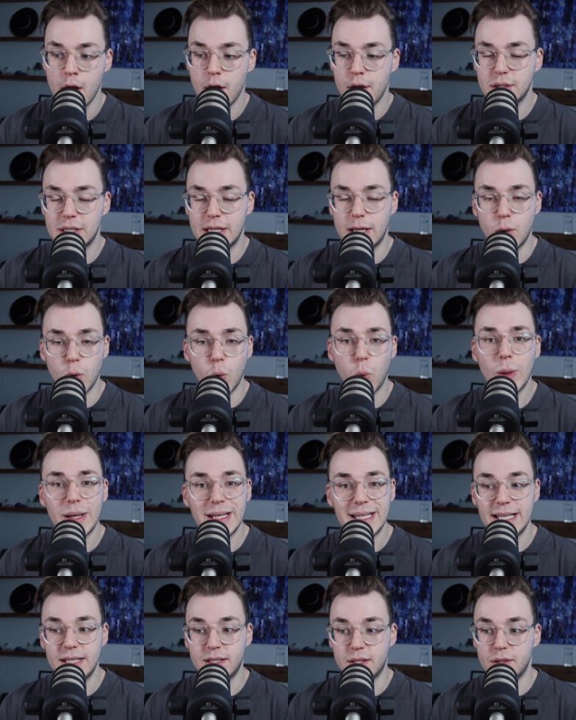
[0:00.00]
So then all we
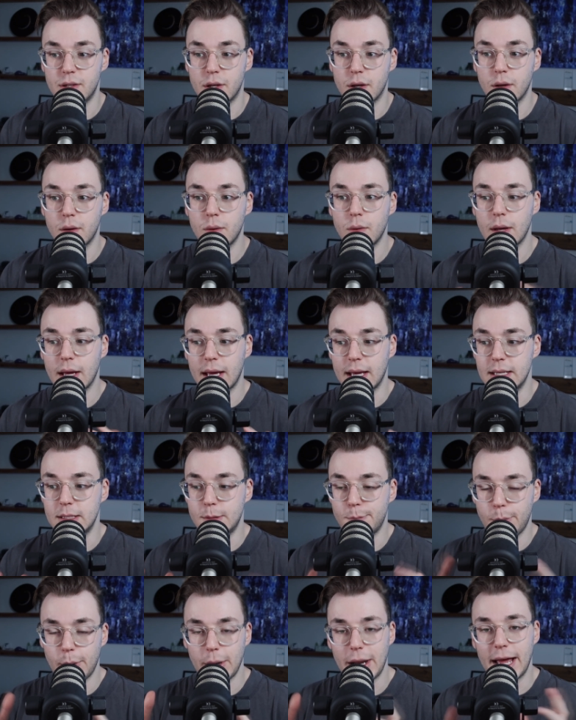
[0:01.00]
need to do is
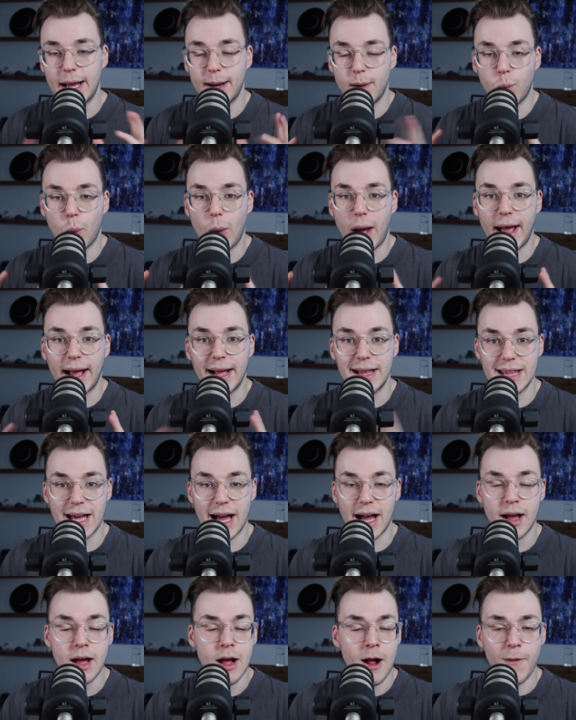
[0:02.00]
put it in a way that